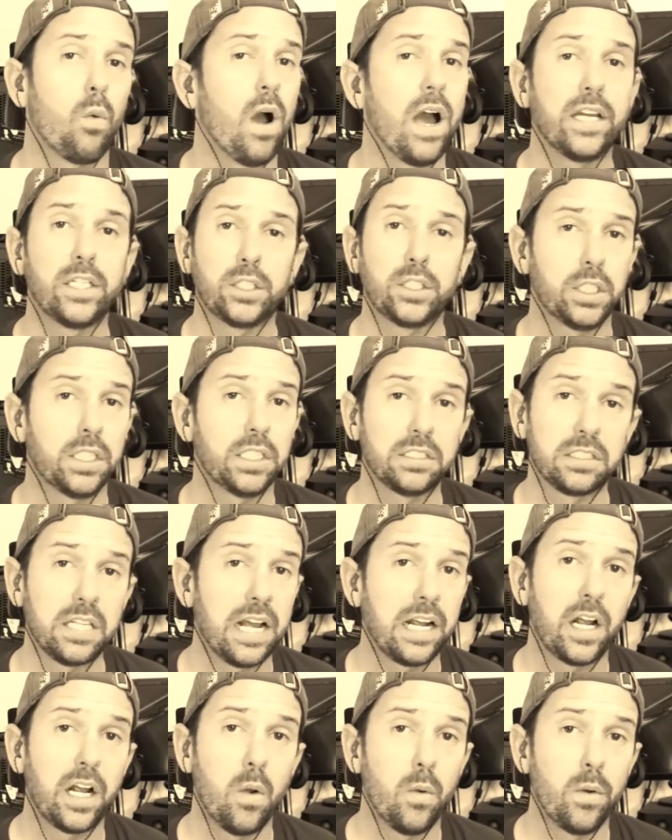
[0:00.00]
why shit is
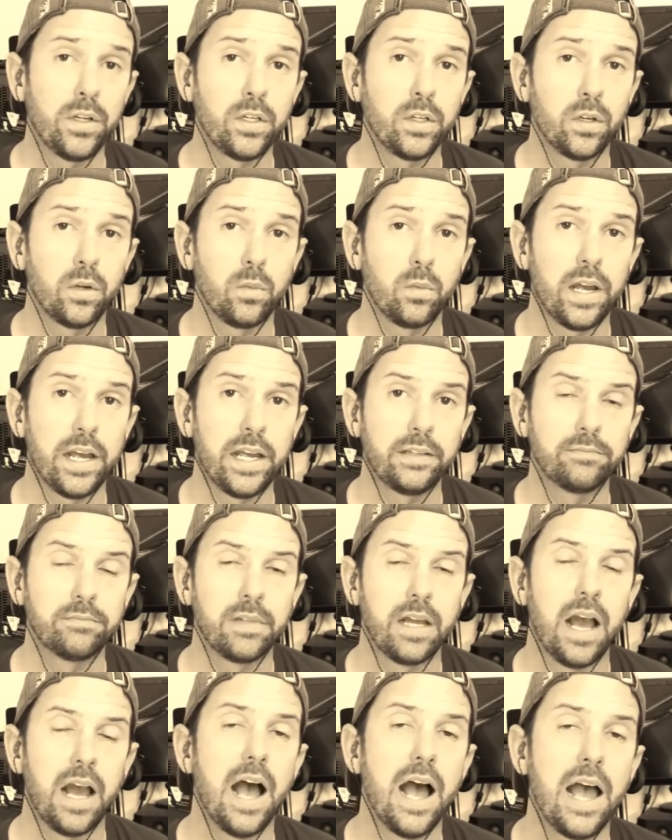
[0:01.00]
not going your way,
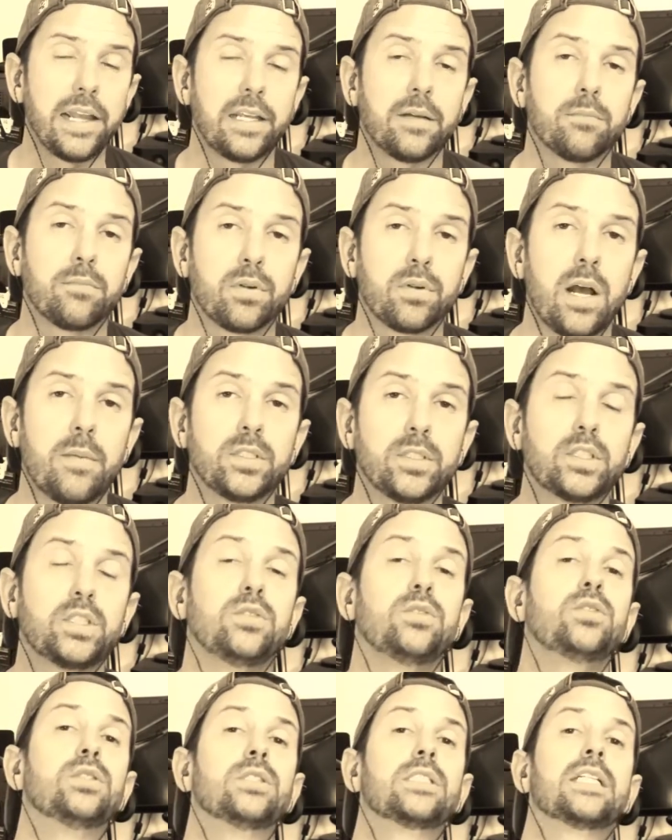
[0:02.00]
I can promise
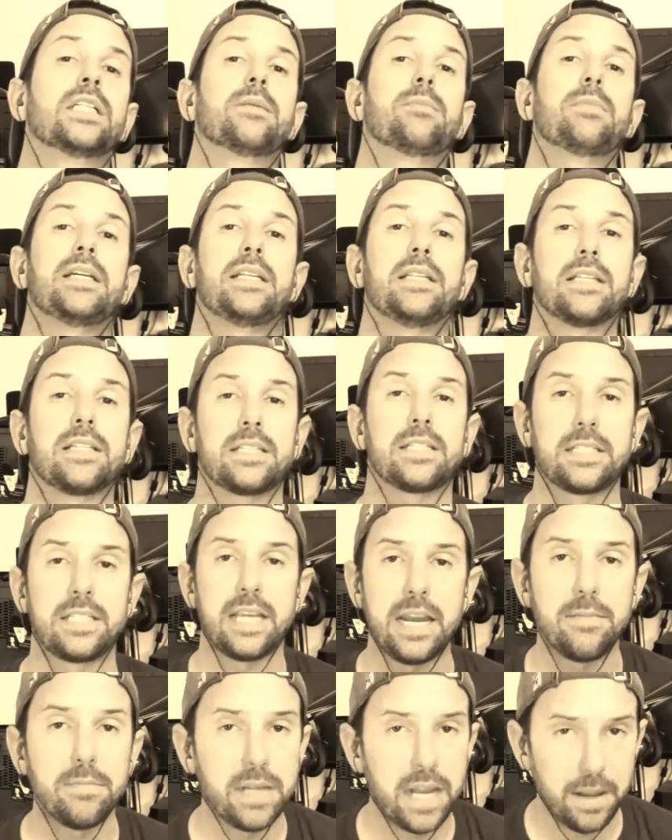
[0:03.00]
you're going to be in the
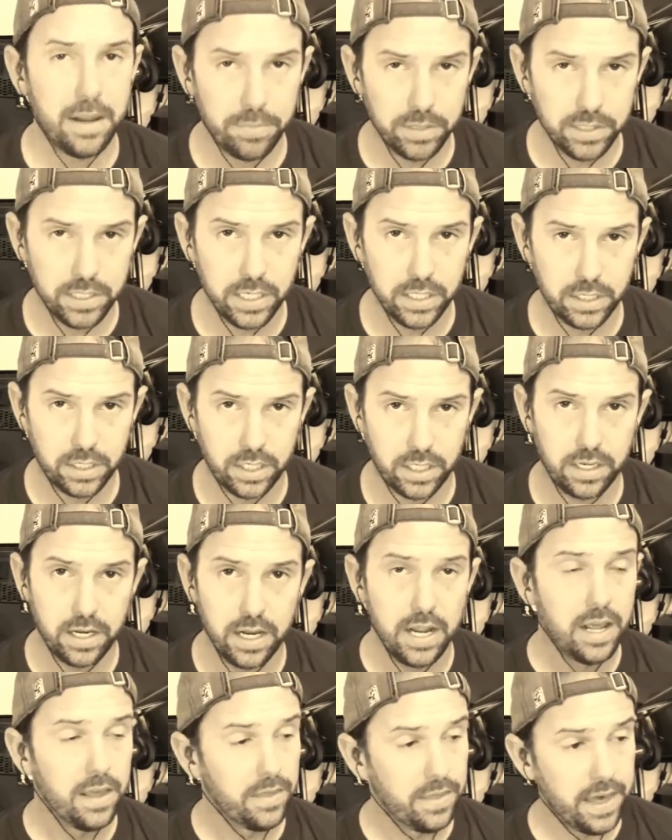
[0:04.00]
same damn position
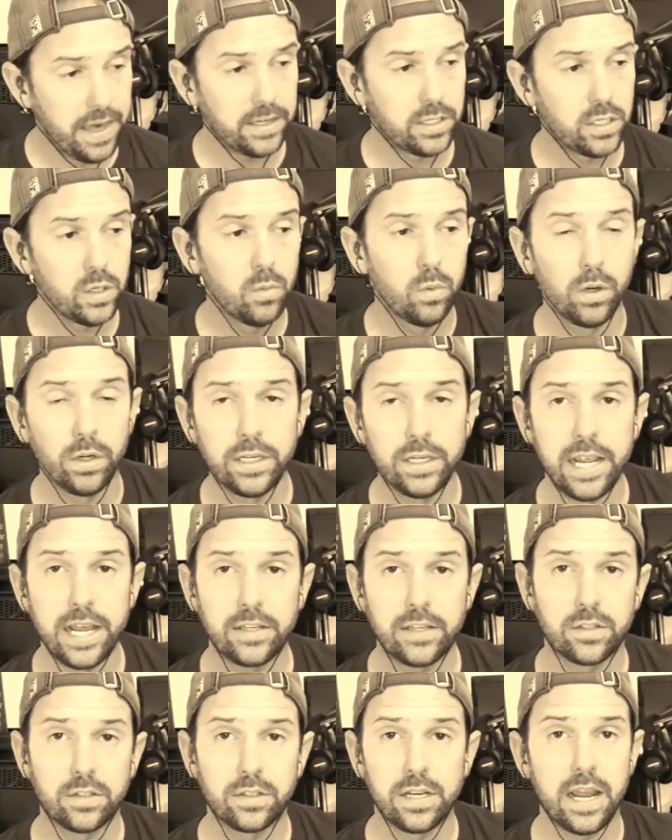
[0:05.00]
that you were
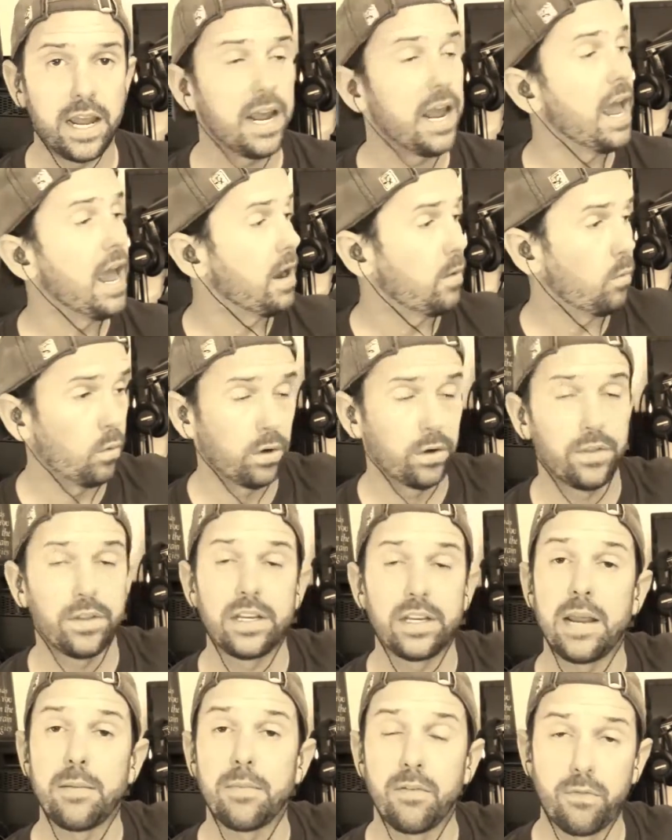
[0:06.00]
yesterday and were the
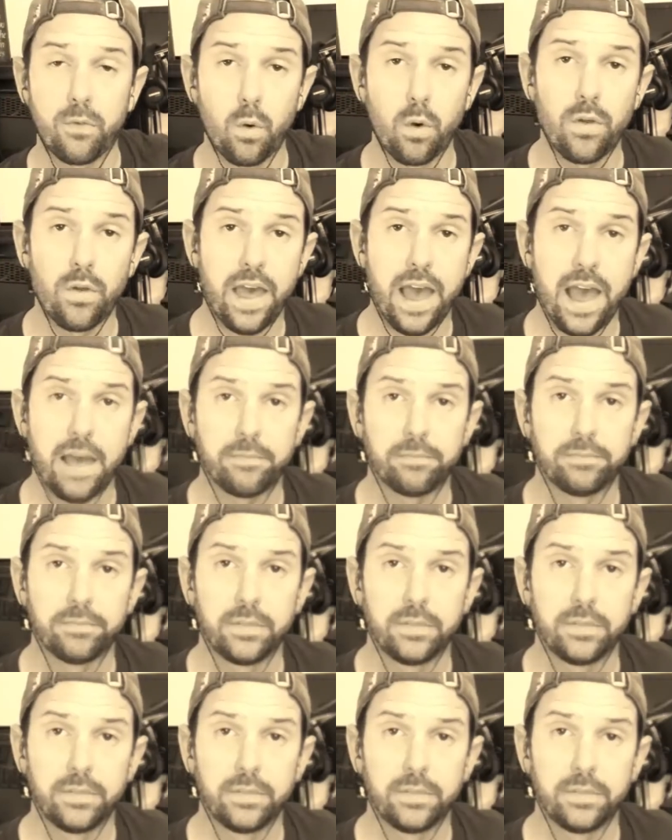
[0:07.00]
day before that.